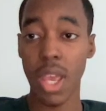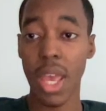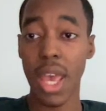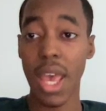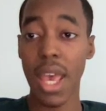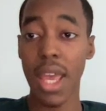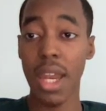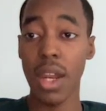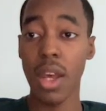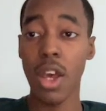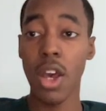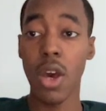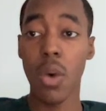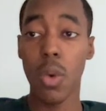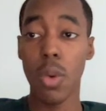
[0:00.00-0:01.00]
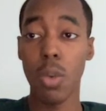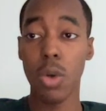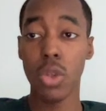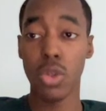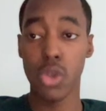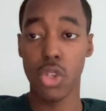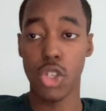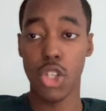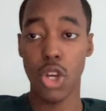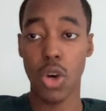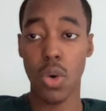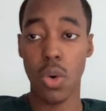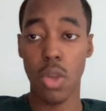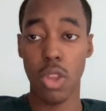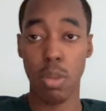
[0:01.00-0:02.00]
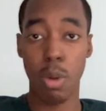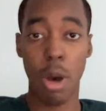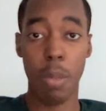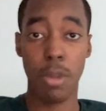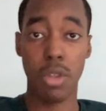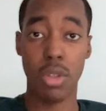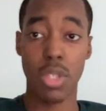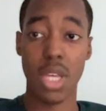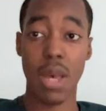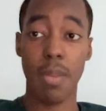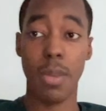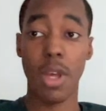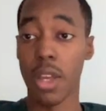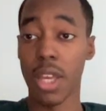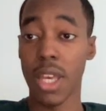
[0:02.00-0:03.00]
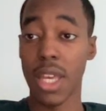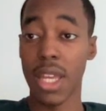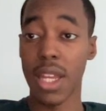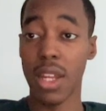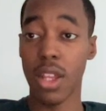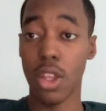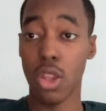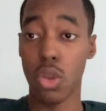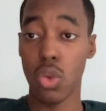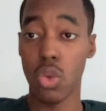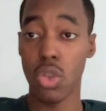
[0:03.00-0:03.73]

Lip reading: and we want to show the pop-up to them in these